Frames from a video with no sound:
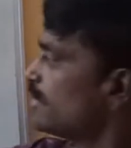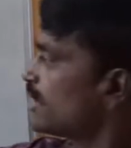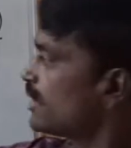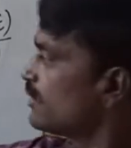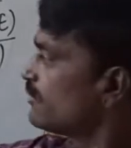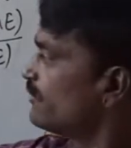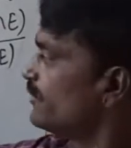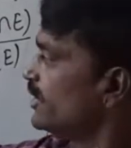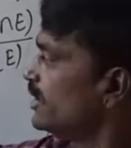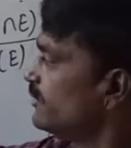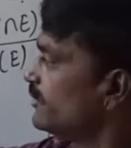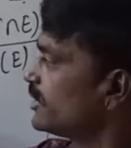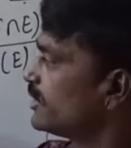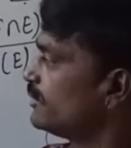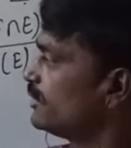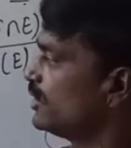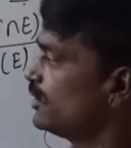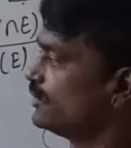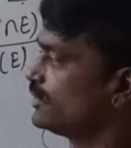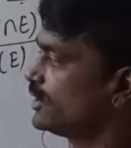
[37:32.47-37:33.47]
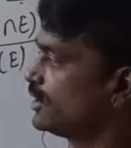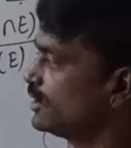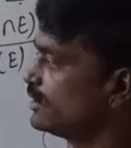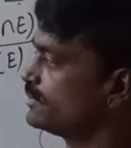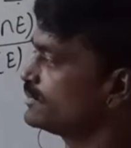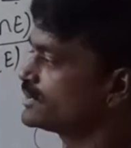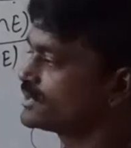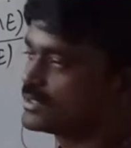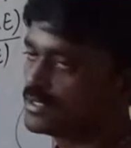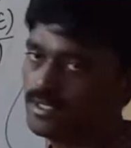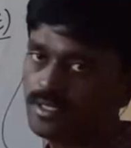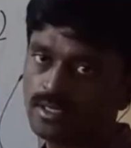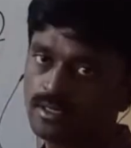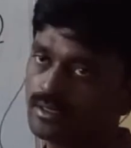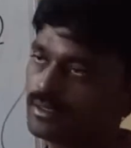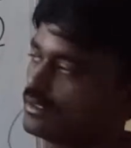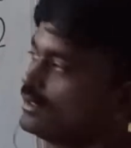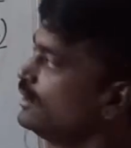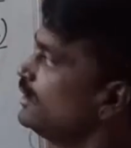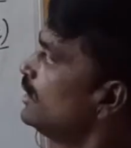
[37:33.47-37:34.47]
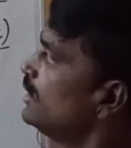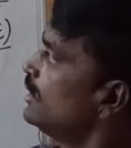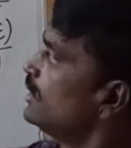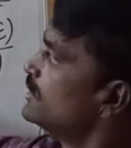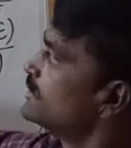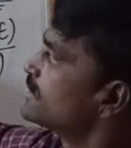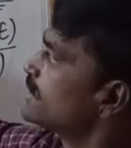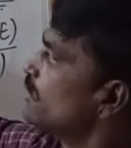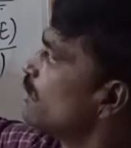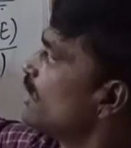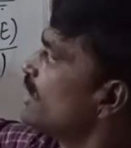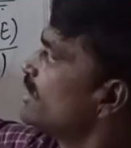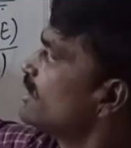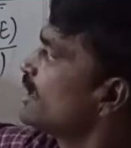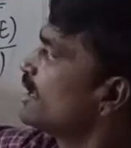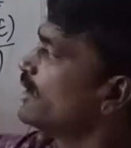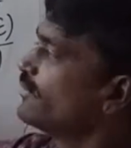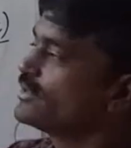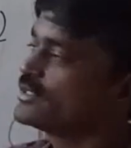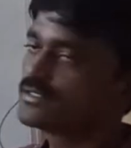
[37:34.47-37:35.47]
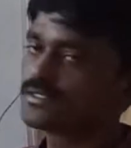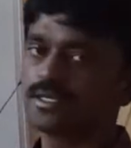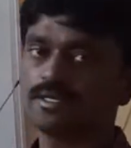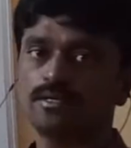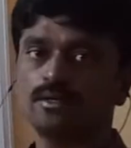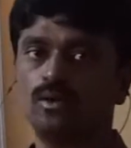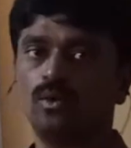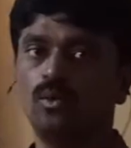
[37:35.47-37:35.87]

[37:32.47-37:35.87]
of favorable outcomes here, so what is the given set?